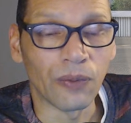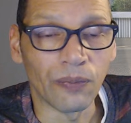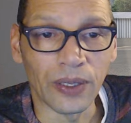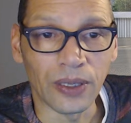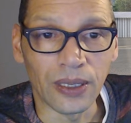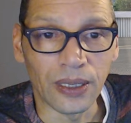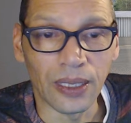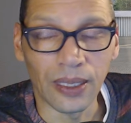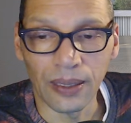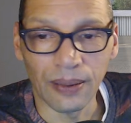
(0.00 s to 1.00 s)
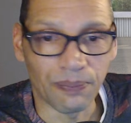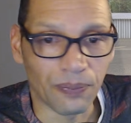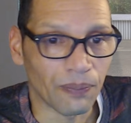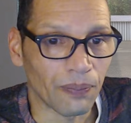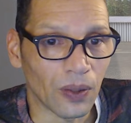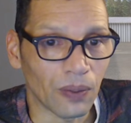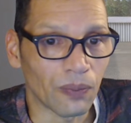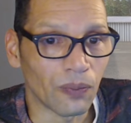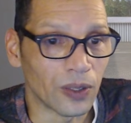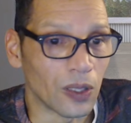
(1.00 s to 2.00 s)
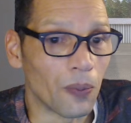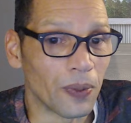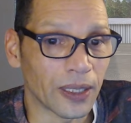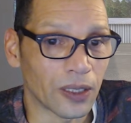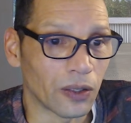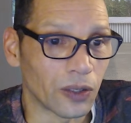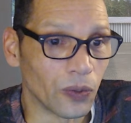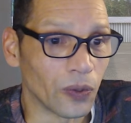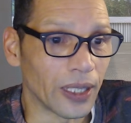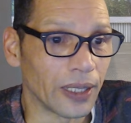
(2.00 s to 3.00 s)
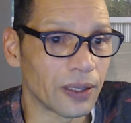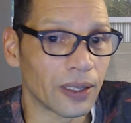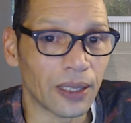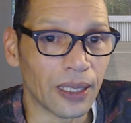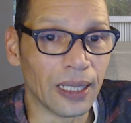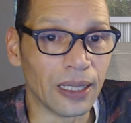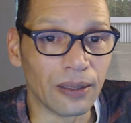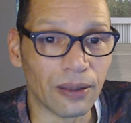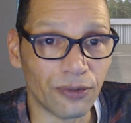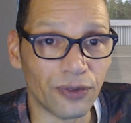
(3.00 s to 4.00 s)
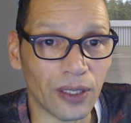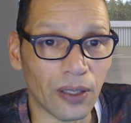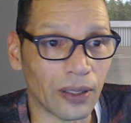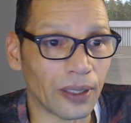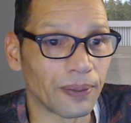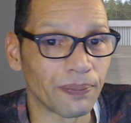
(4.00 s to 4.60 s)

with the um, with the OpenXR toolkit in VR